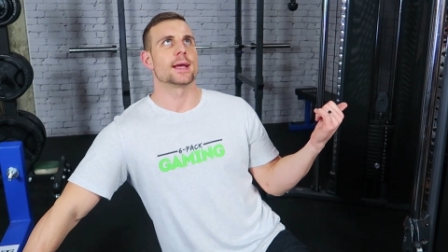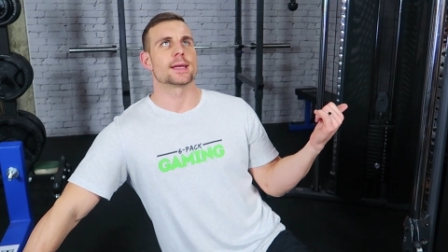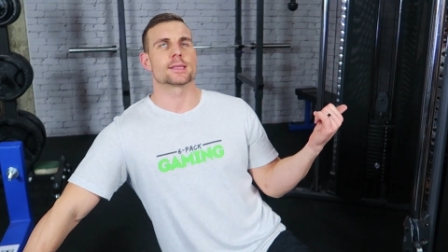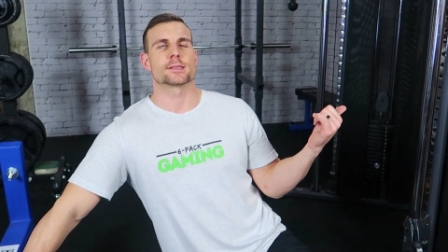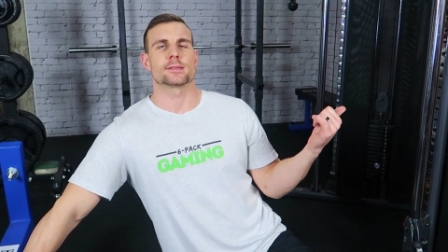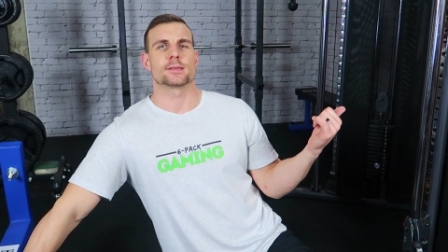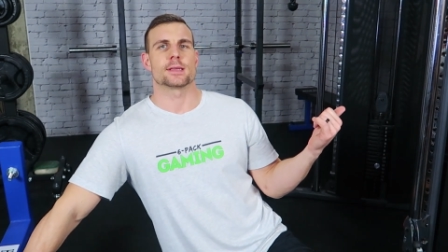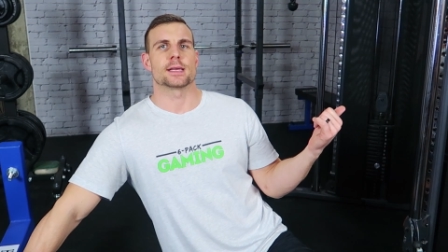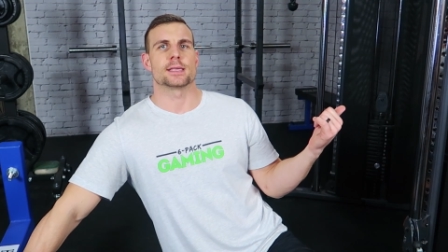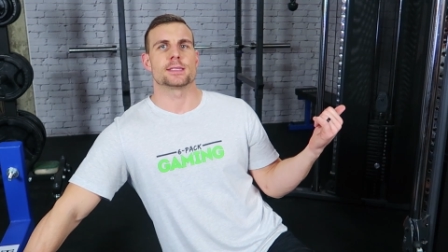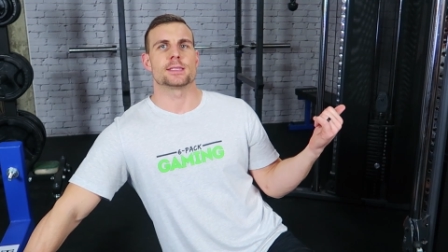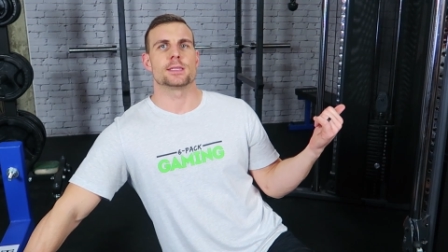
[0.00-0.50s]

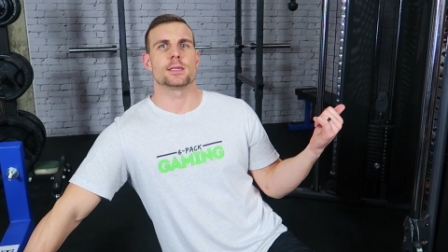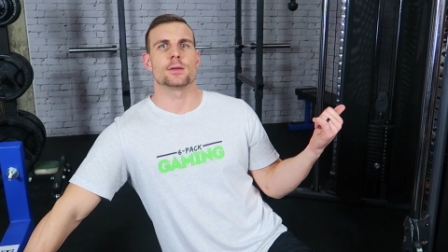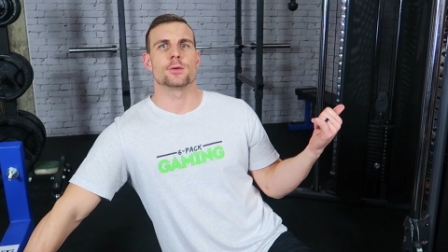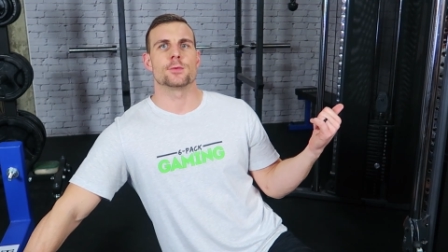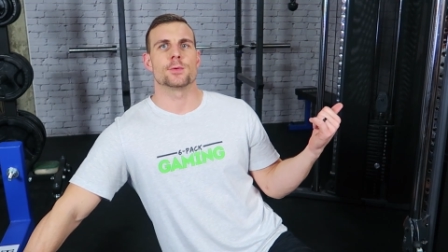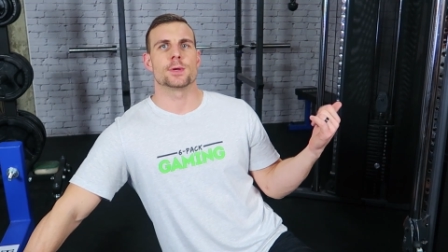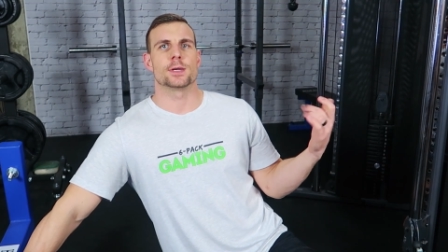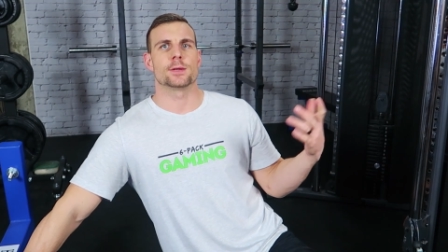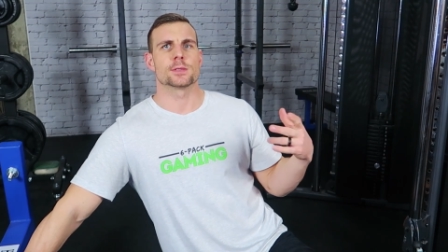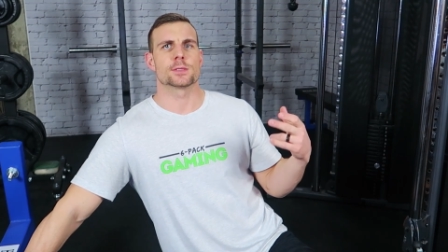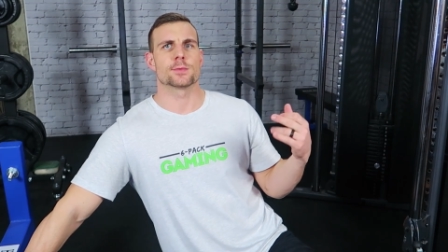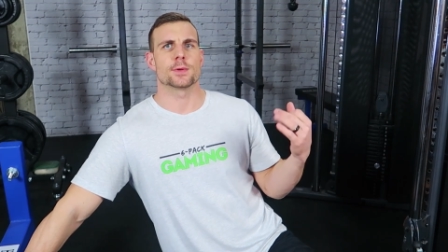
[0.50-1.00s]
exercise
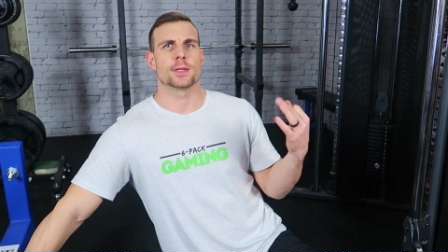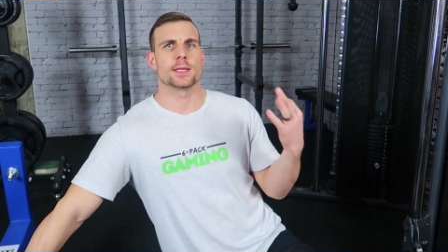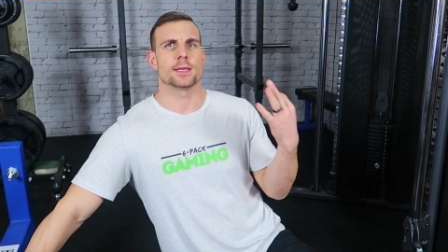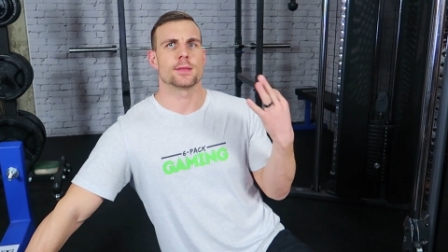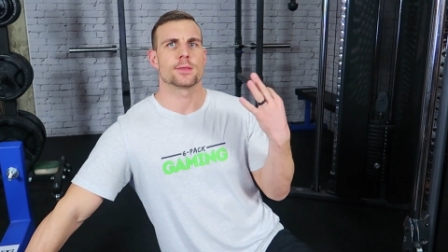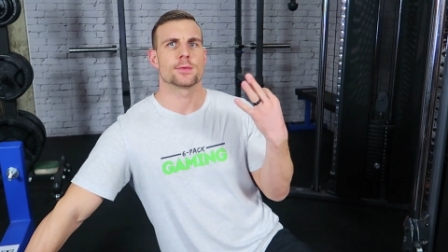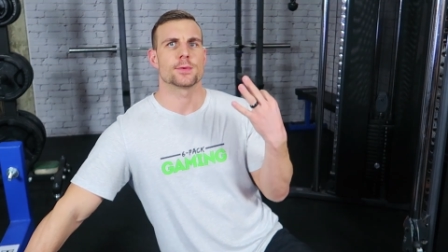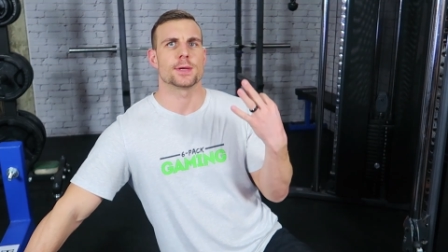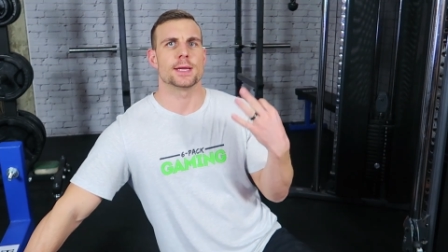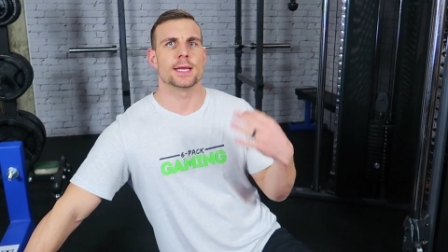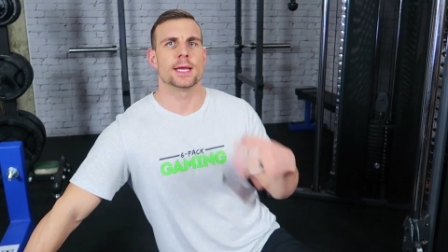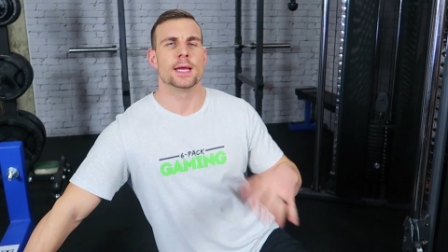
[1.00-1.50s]
2 when it was really
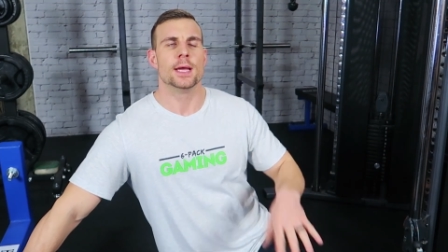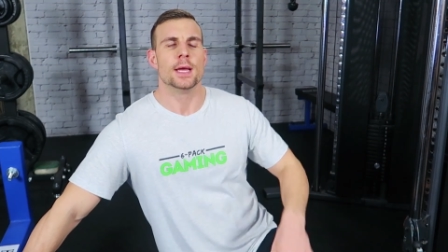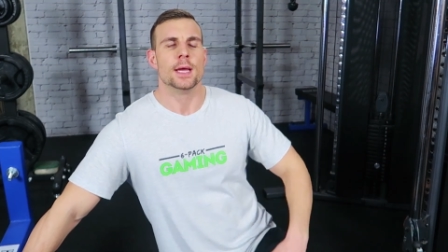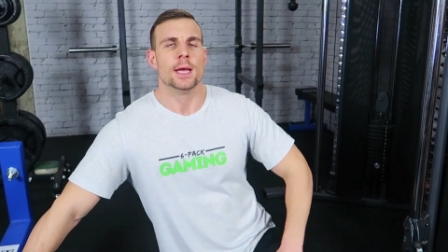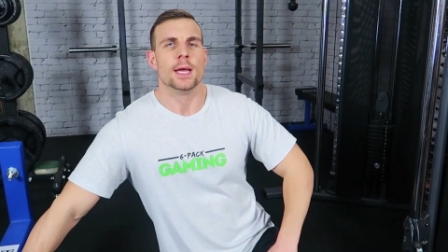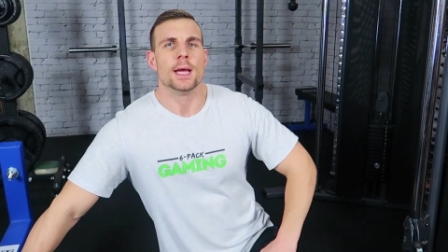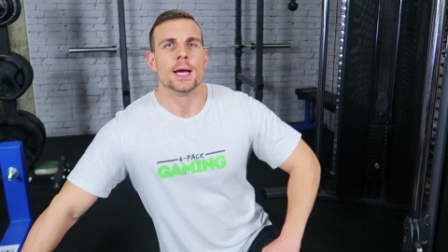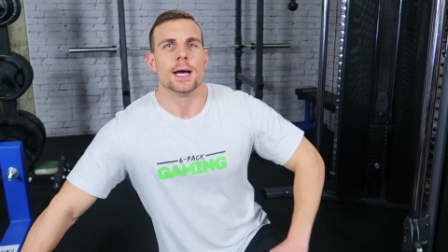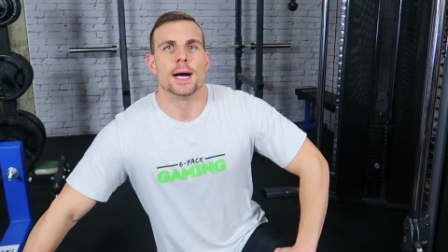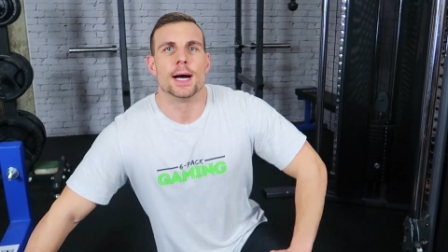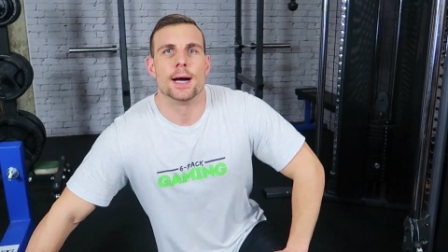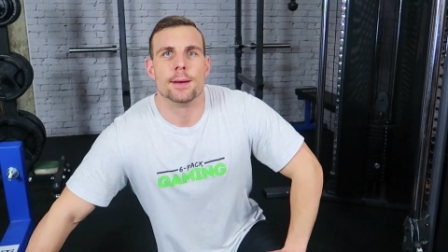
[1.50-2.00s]
3,
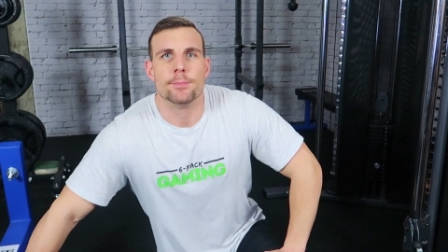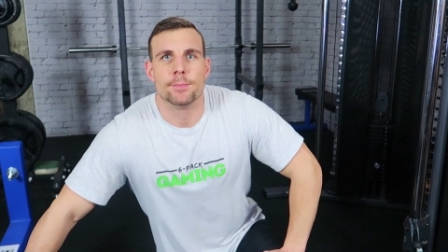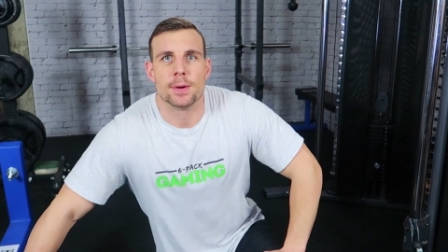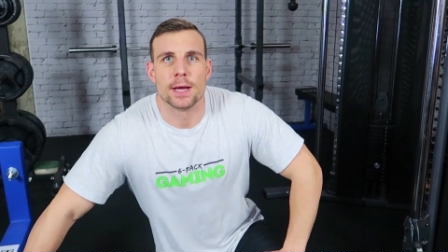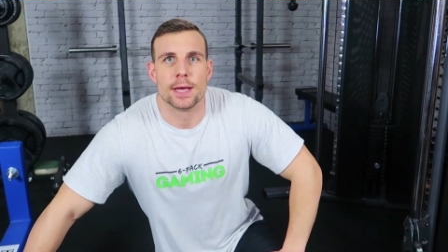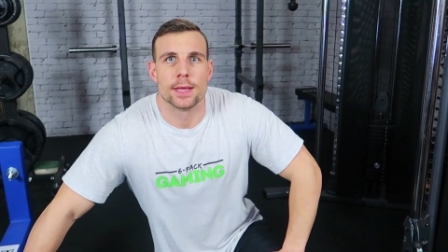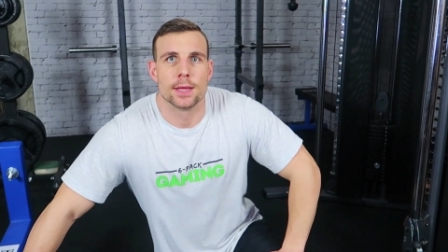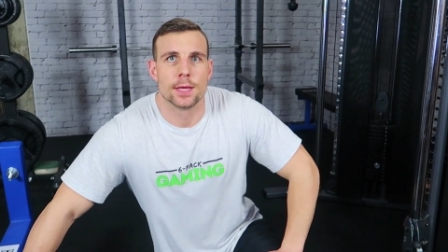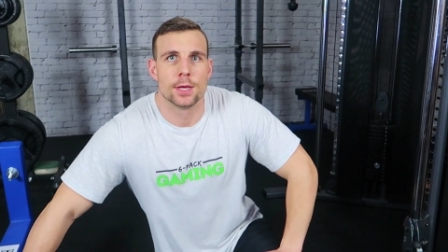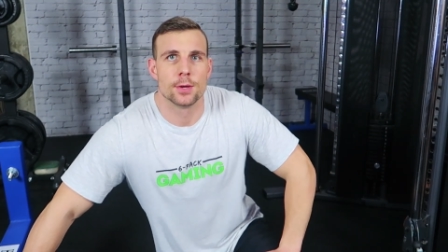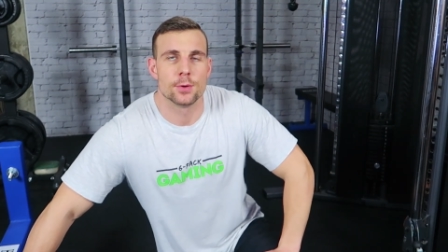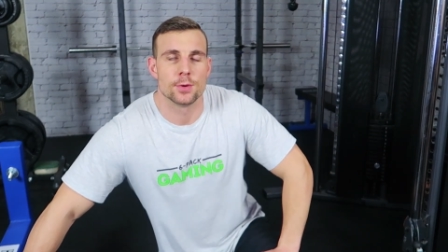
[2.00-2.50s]

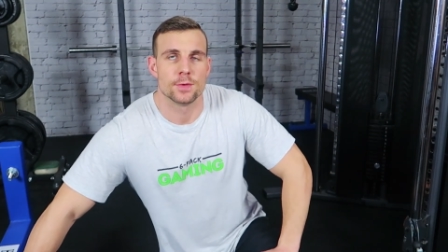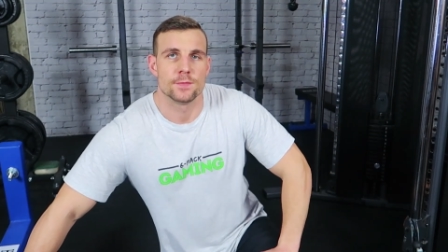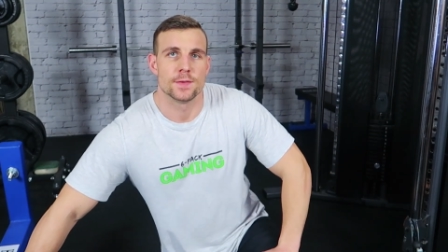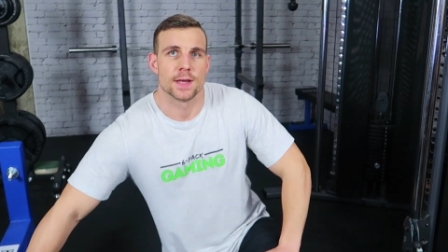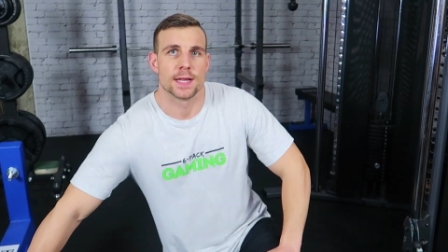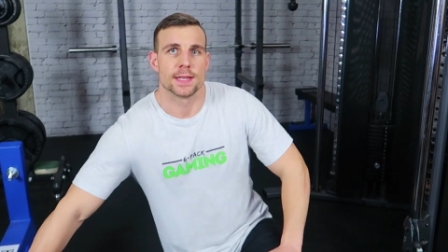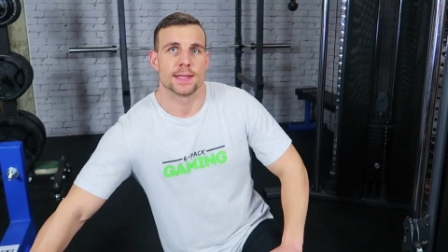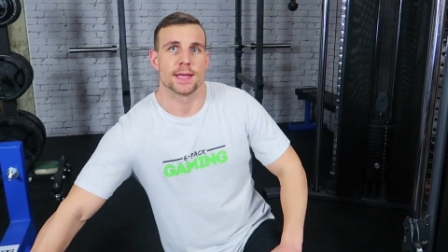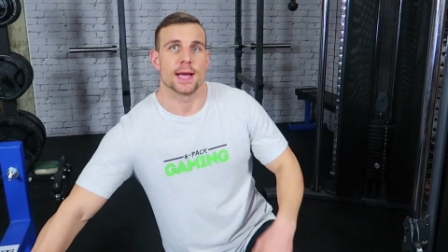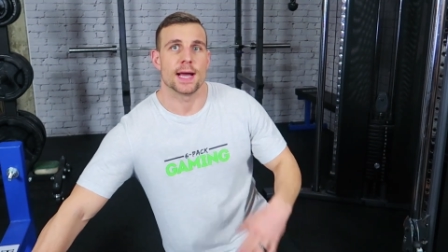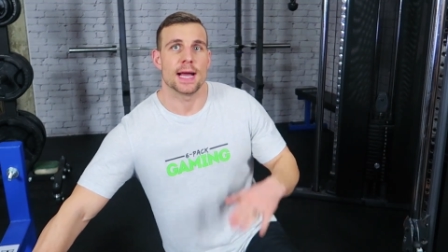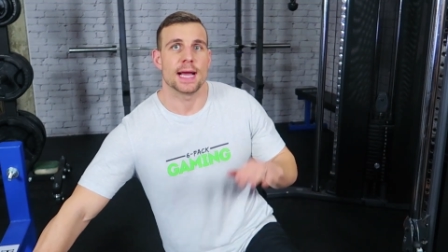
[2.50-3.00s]
but we've
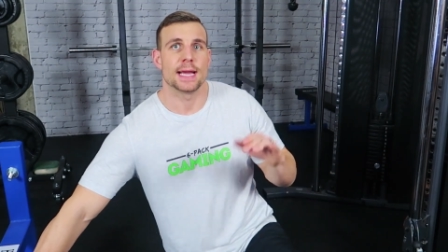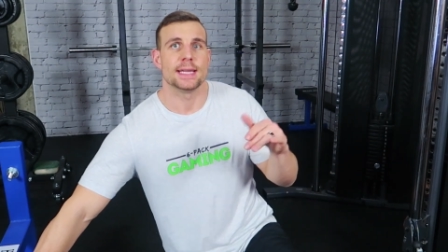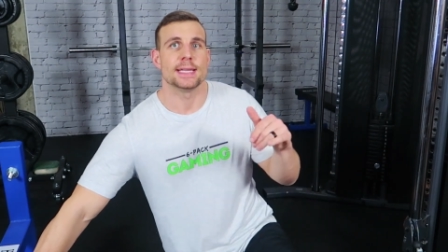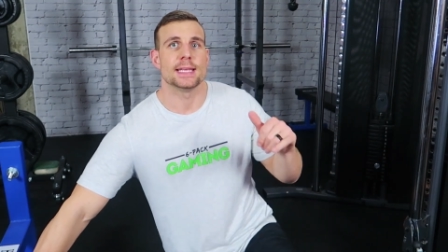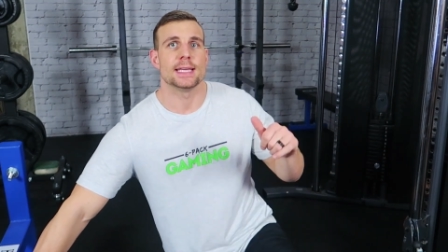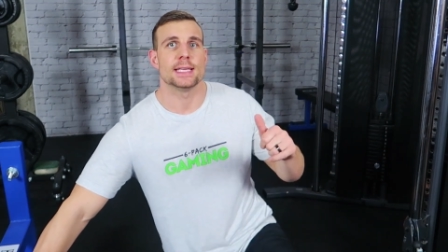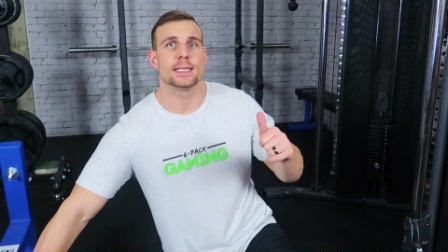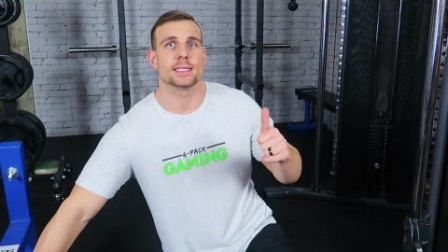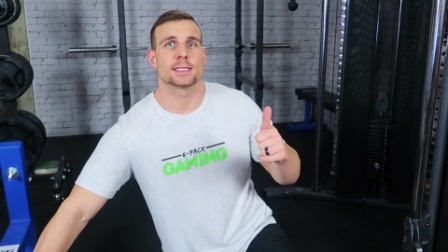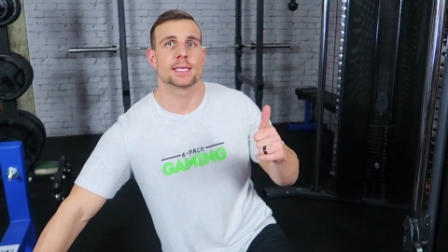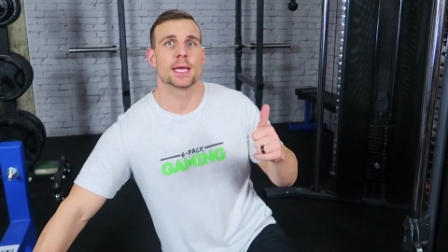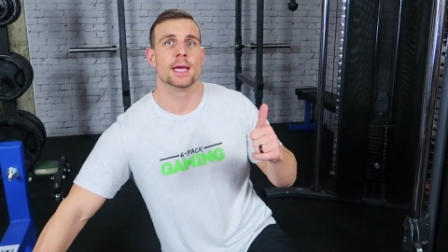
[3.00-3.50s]
done the high
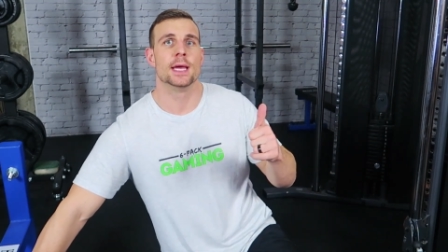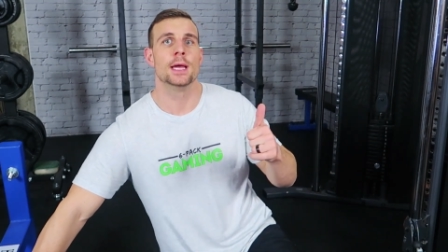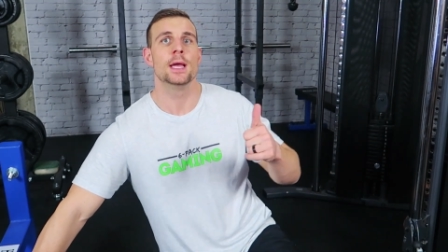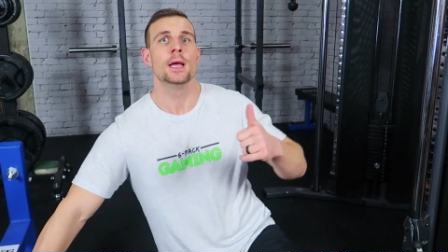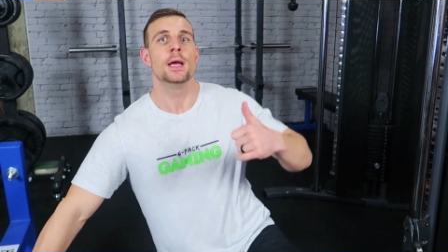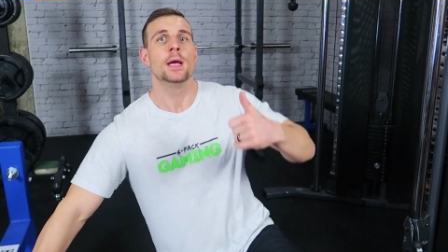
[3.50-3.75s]
knees,